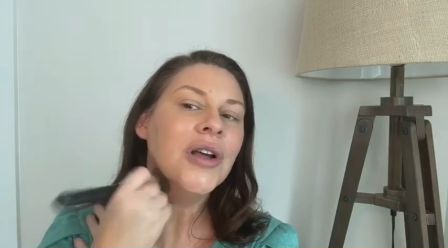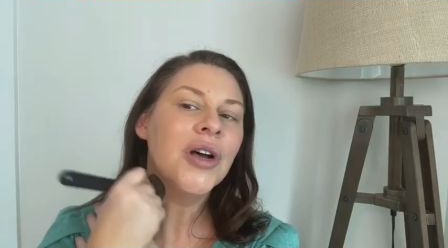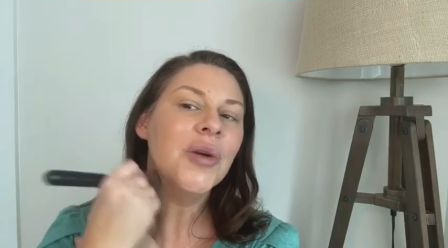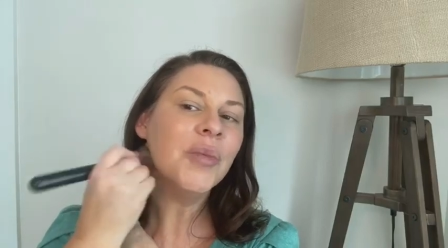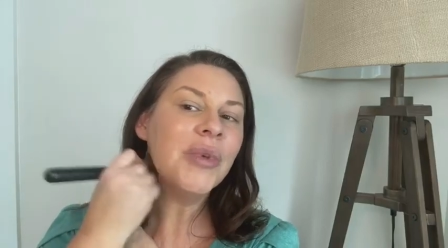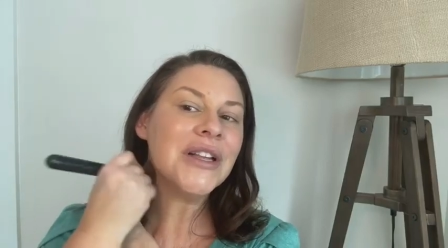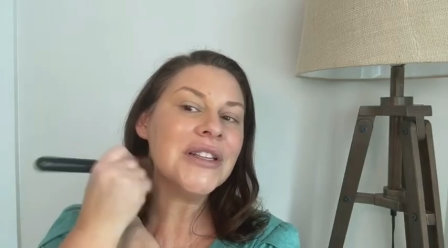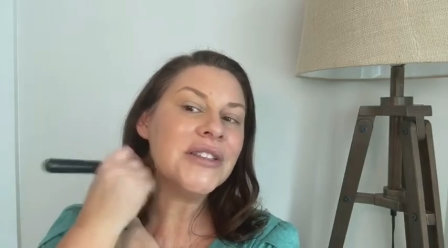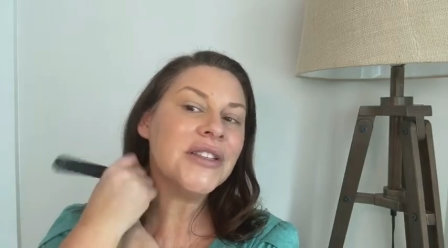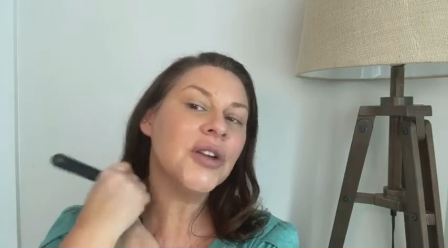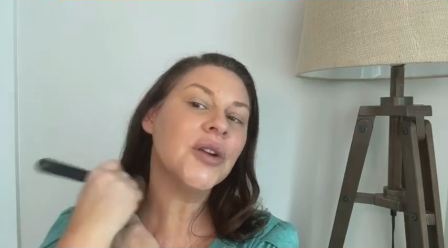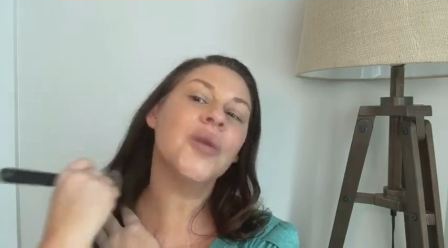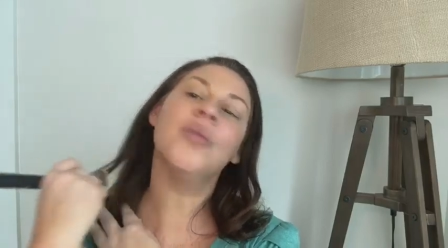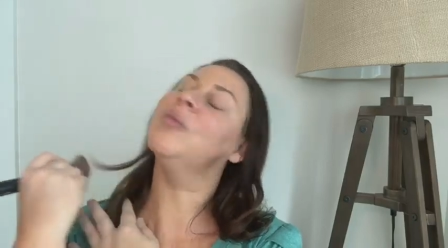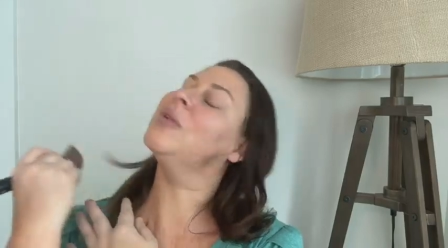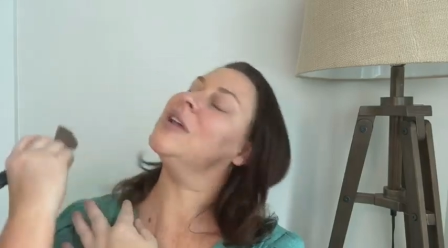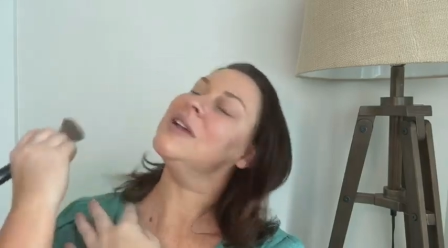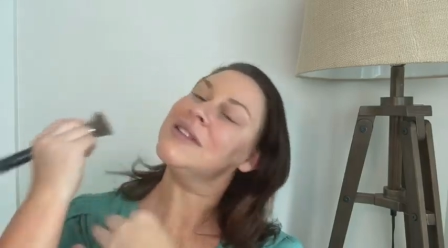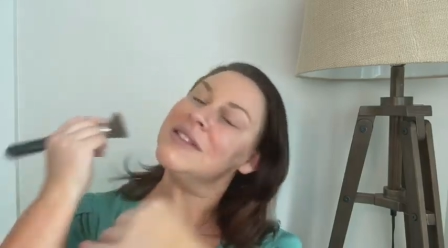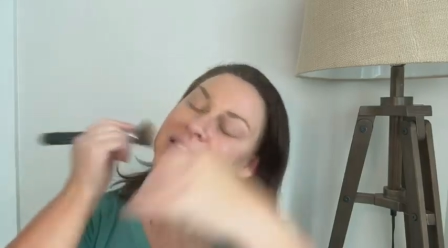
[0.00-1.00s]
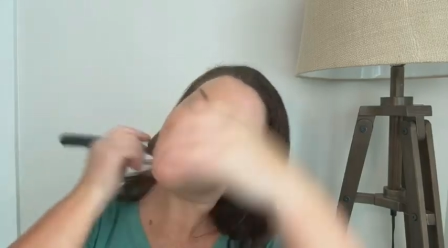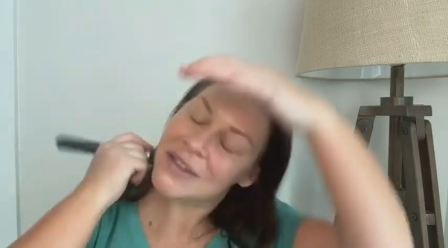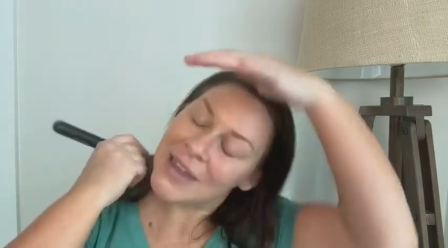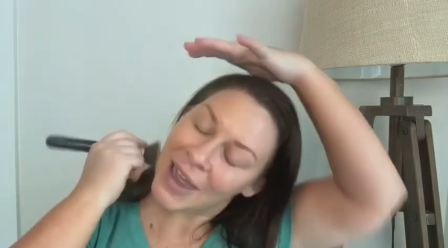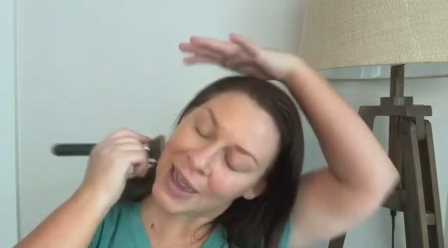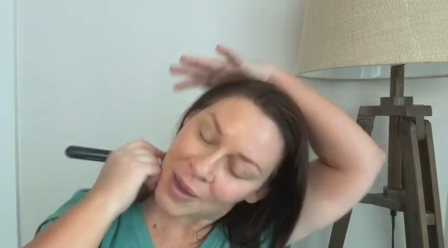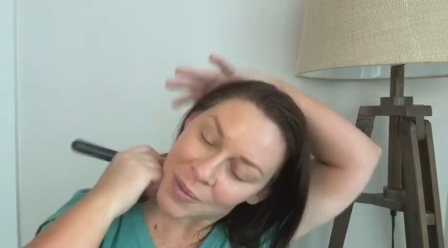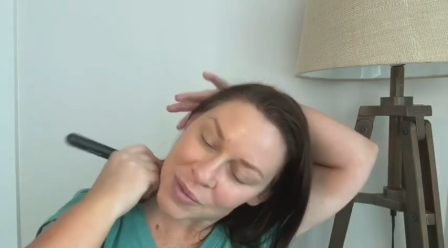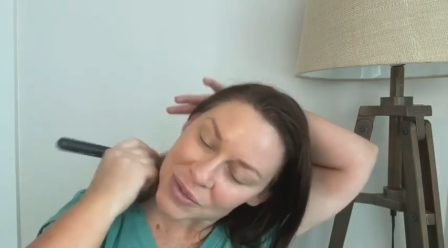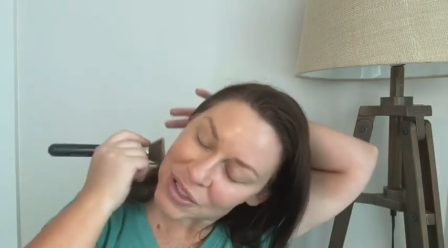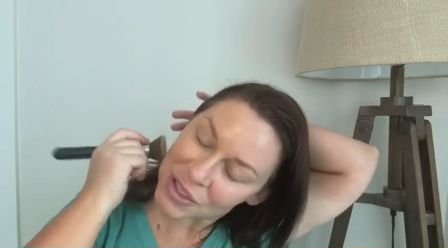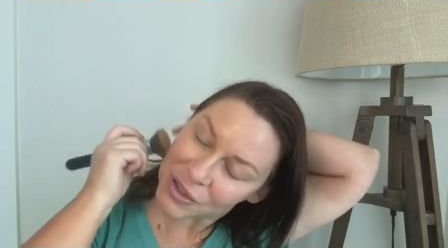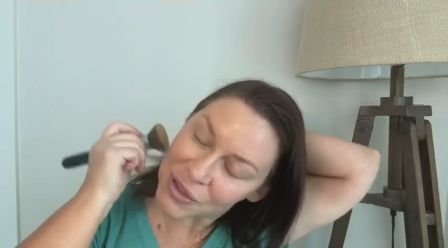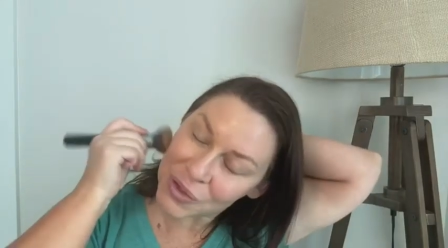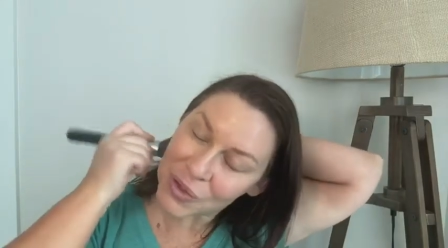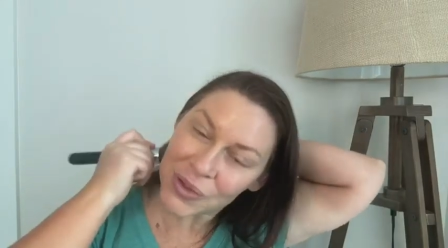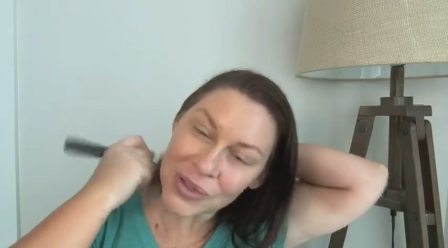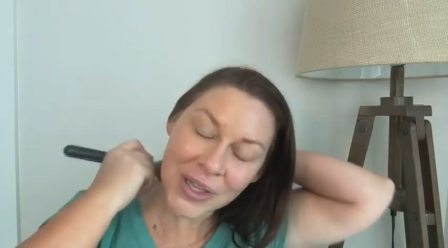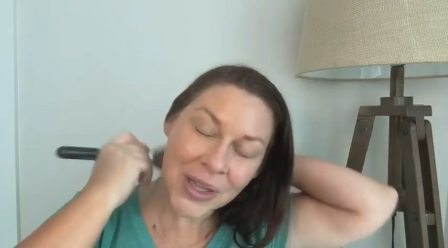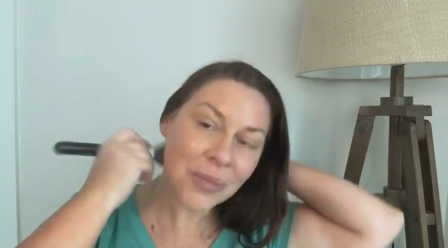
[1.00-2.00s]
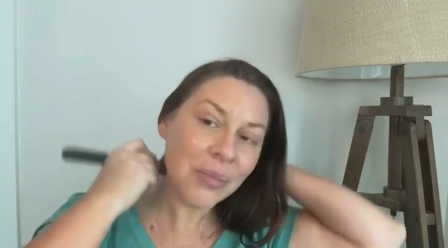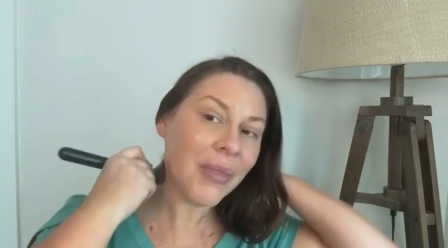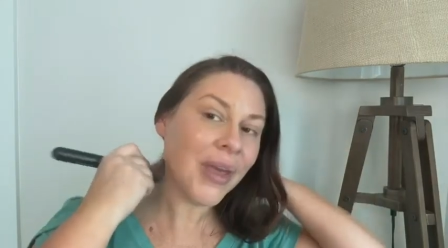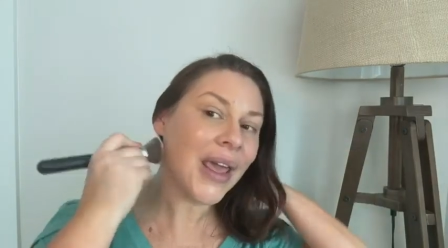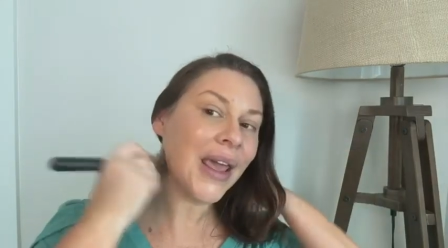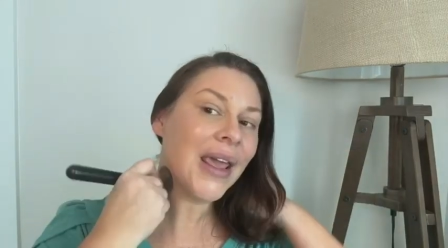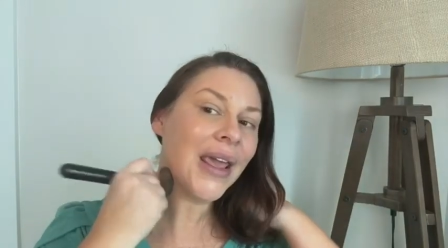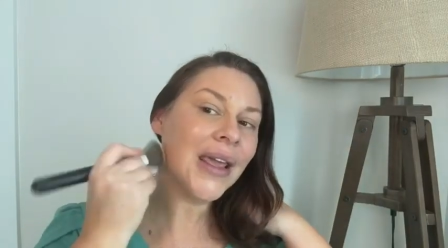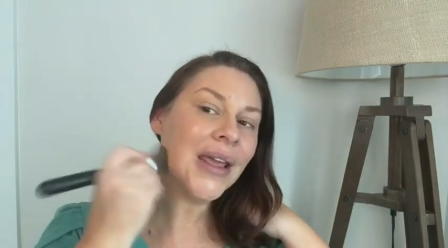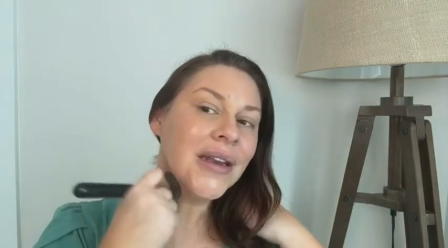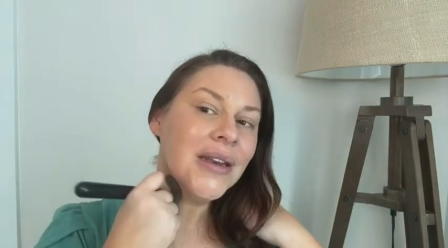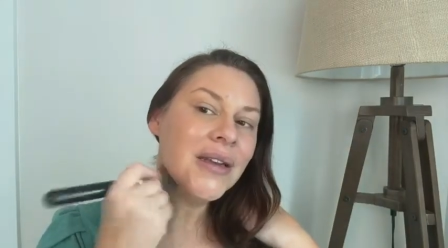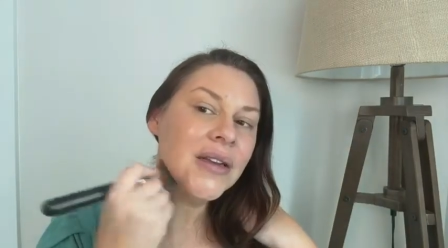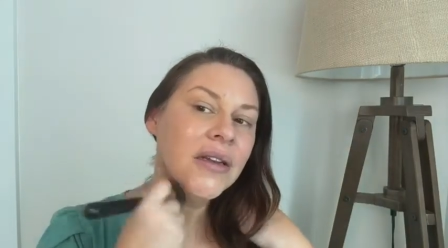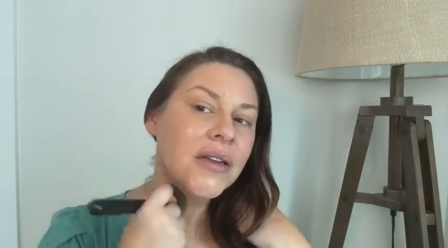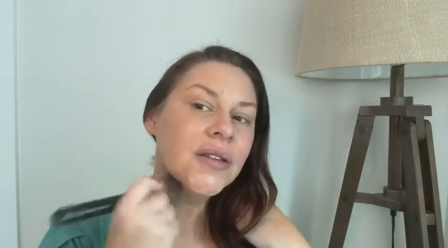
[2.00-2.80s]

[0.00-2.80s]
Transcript: But Serum Plus is absolutely made